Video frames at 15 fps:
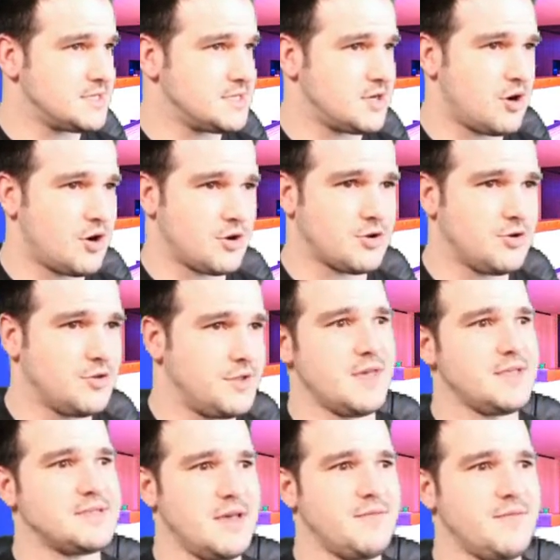an article
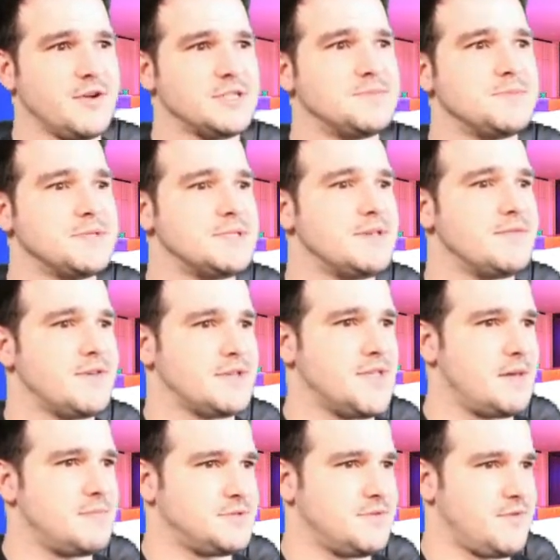that's got very specific
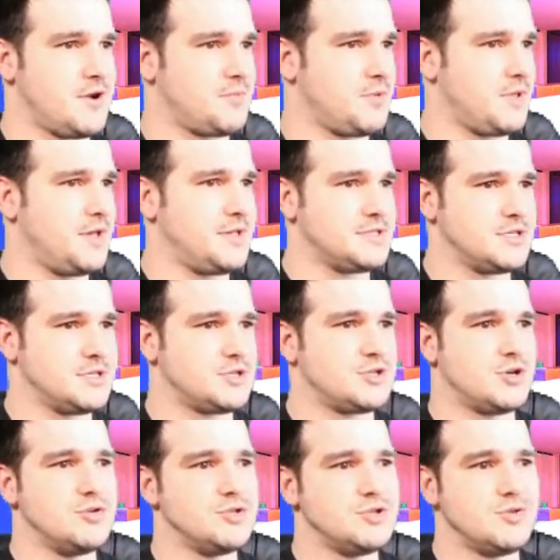types of airplanes. It
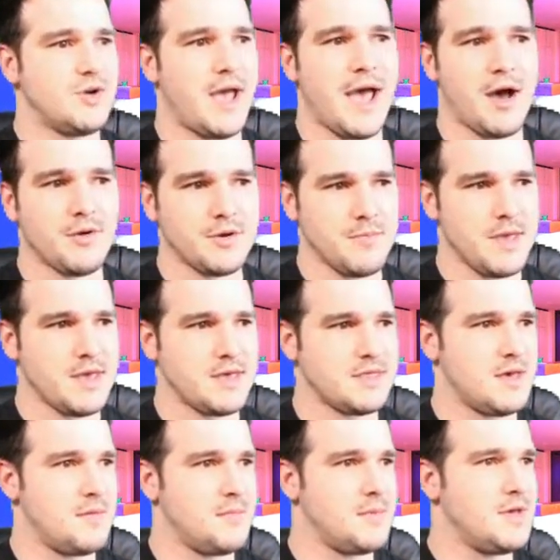shows you how to make
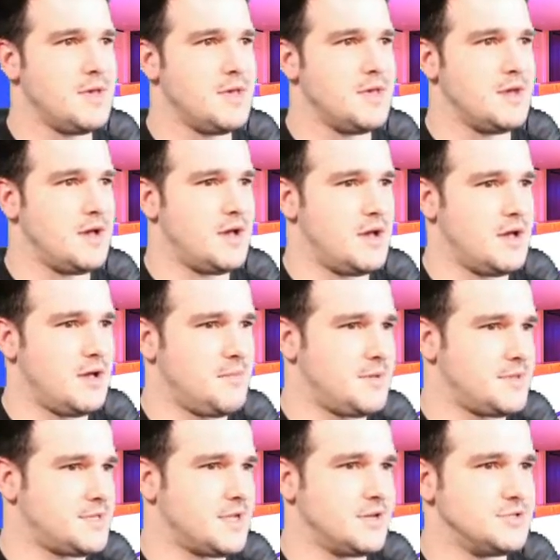them.
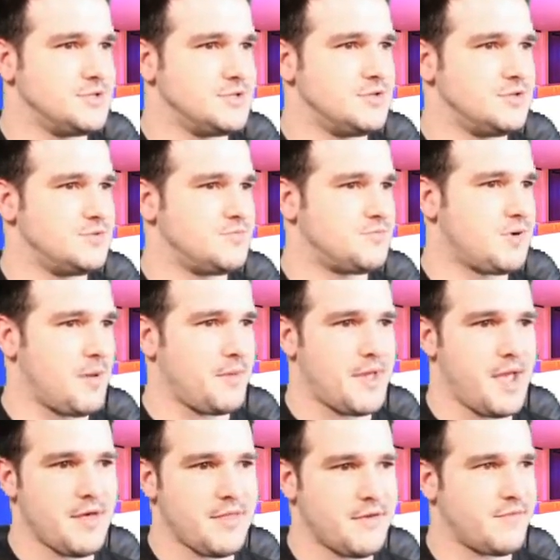It tells you probably
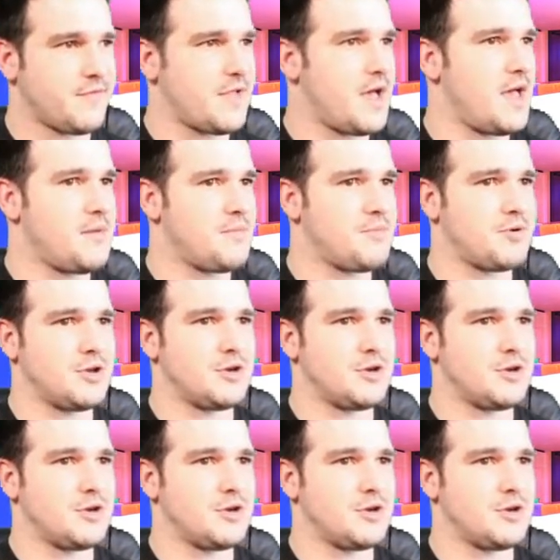how they fly. Pretty good